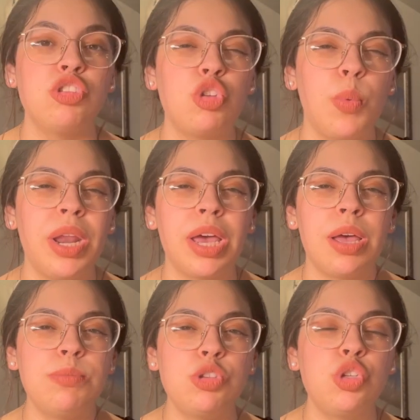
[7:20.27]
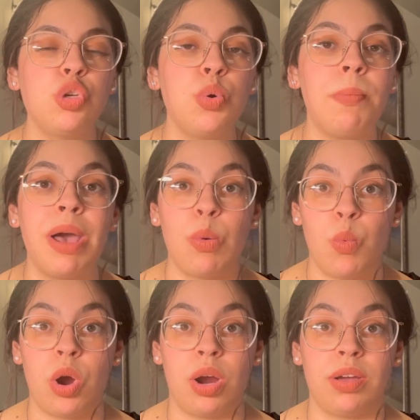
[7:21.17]
So when it comes to my
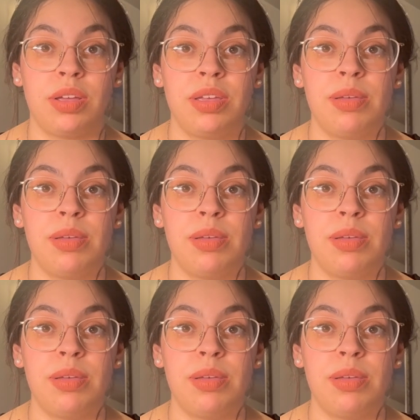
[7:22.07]
work,